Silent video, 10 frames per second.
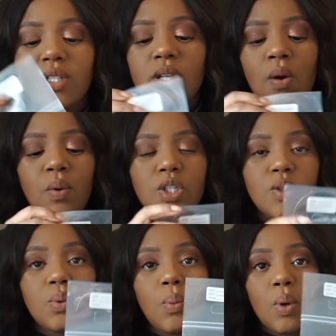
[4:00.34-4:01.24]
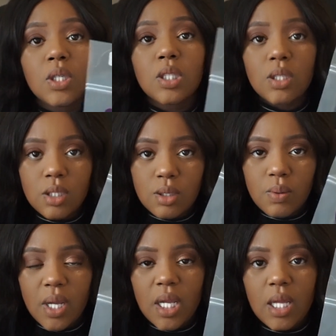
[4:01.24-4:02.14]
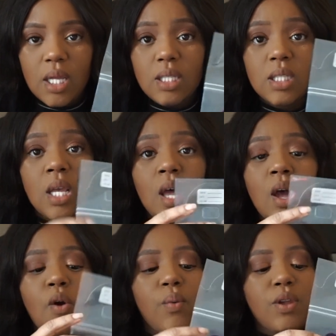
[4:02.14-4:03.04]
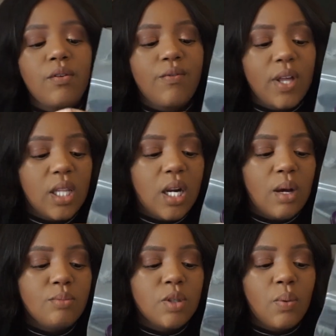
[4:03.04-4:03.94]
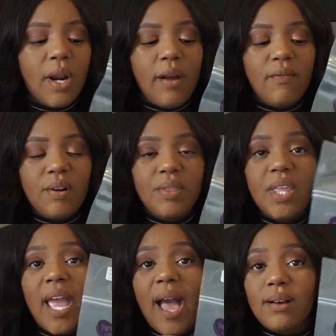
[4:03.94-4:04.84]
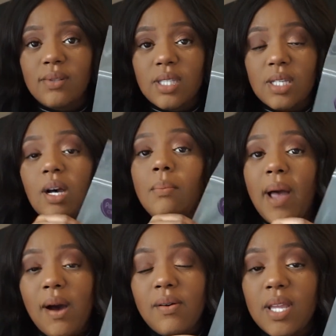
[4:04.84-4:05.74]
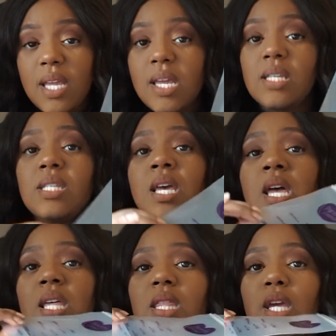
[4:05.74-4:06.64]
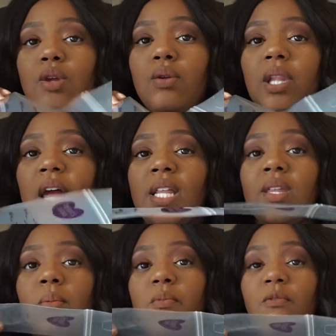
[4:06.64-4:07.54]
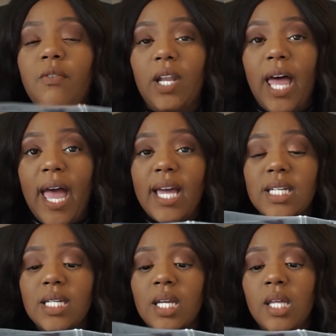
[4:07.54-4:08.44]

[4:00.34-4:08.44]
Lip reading: So what you would want to do is when you fill it up to whatever the ounce amount is, then you lay them flat